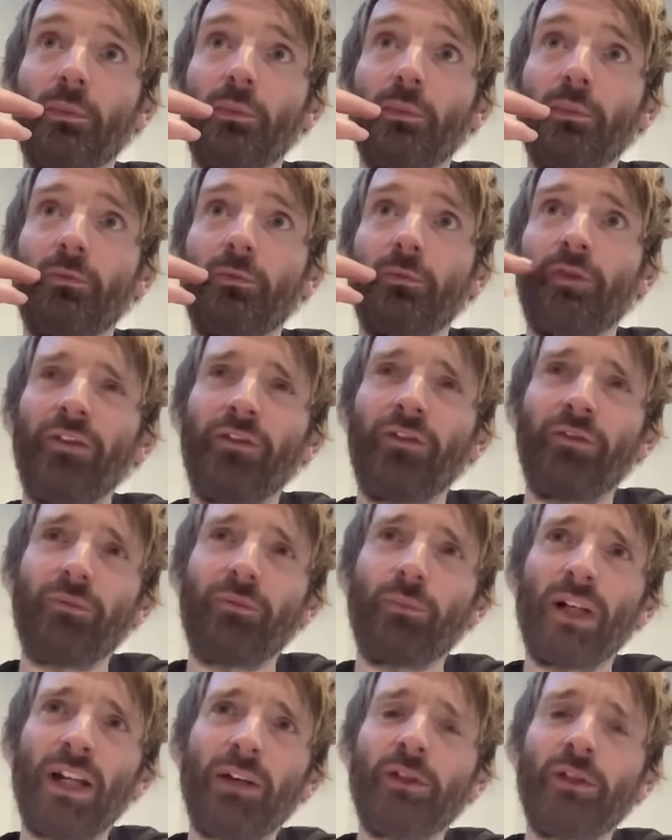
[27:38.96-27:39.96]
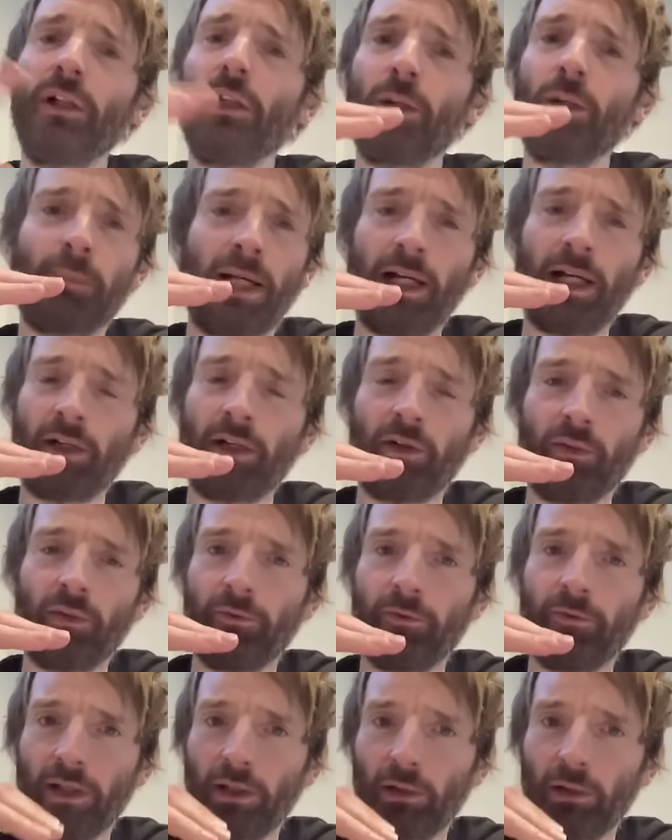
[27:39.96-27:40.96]
a, whenever you look back on
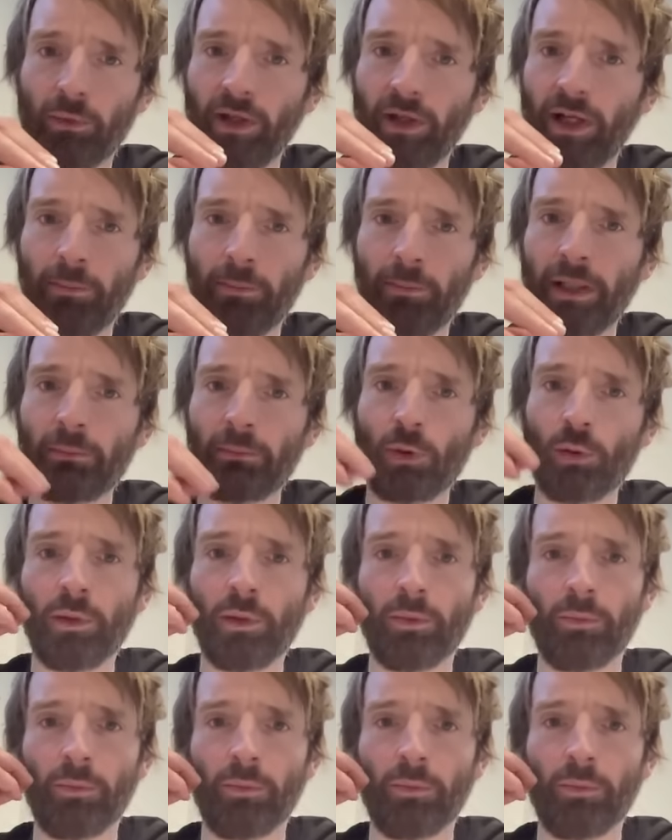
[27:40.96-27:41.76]
things, was that a big moment?